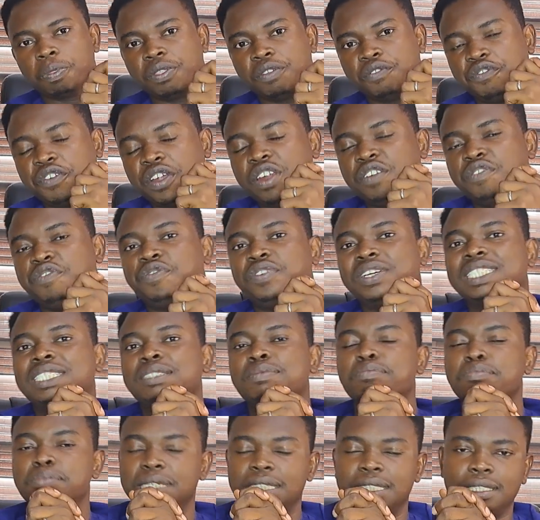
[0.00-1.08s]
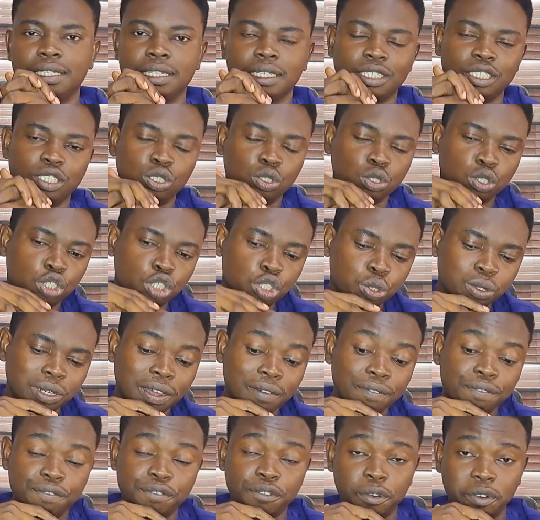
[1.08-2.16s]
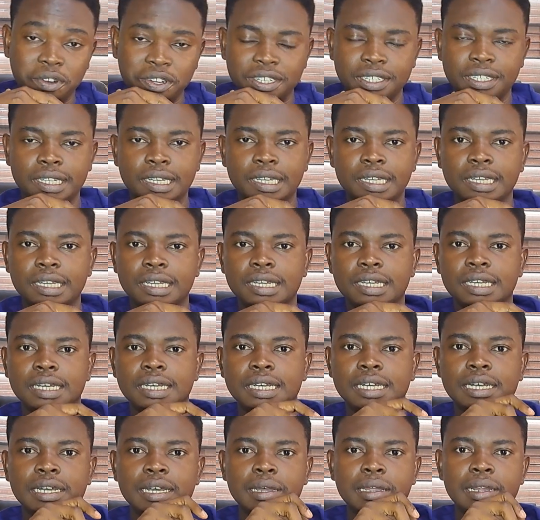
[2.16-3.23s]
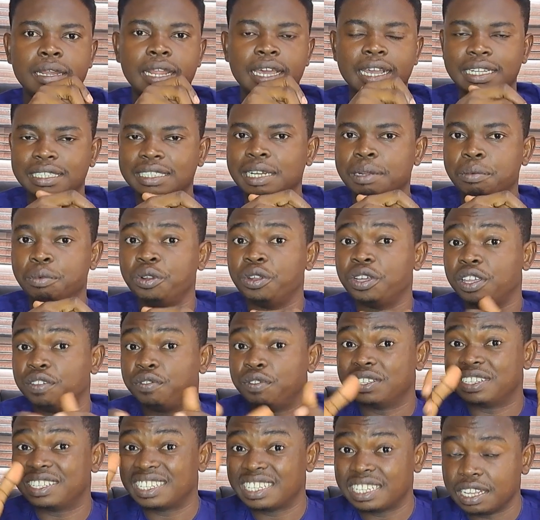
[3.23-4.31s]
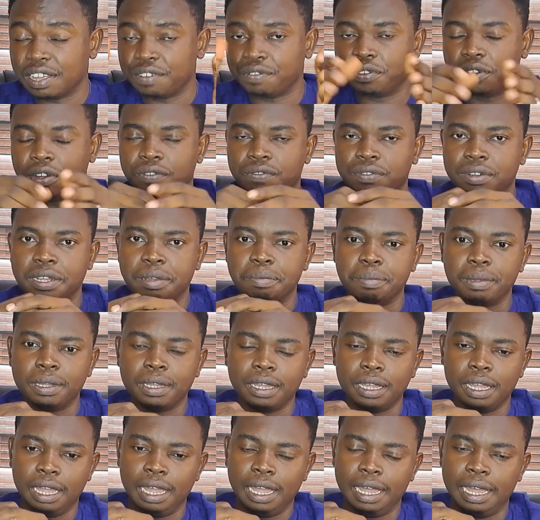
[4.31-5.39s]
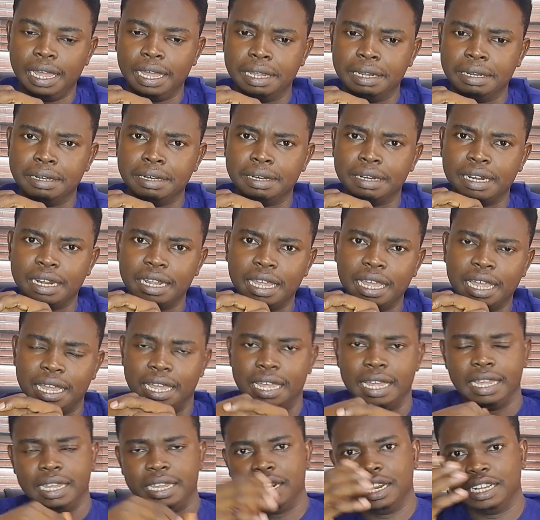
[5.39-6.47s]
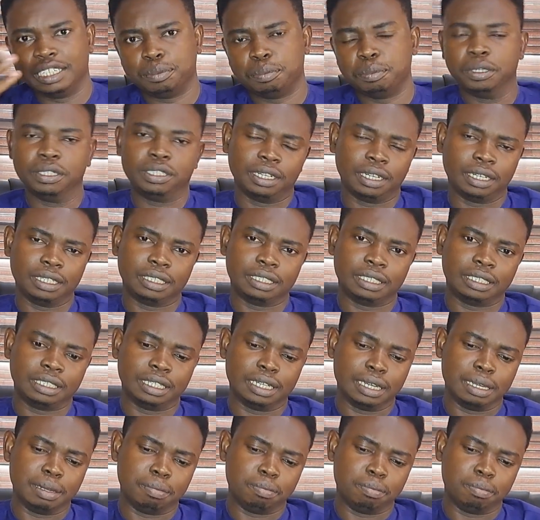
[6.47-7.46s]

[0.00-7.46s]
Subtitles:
The very first mistake you should avoid, like I said, I'm going to give it 7 of them, and in as much as